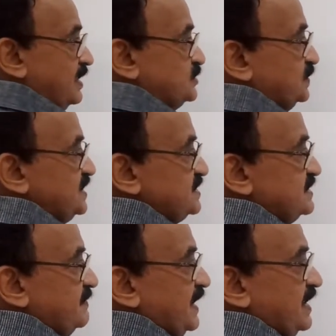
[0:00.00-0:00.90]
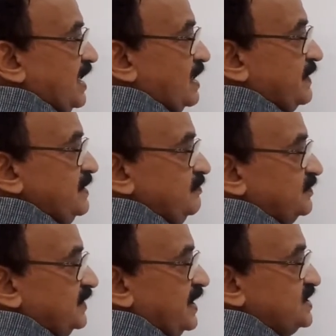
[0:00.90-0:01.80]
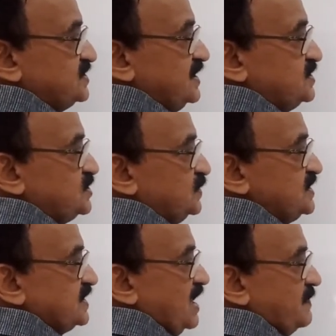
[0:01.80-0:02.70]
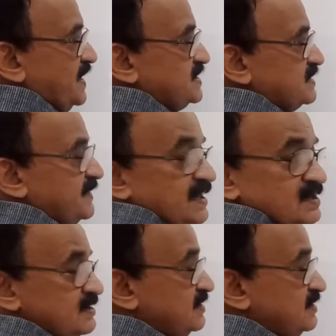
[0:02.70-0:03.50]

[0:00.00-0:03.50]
So this is the middle carbon. The distance to this carbon is similar.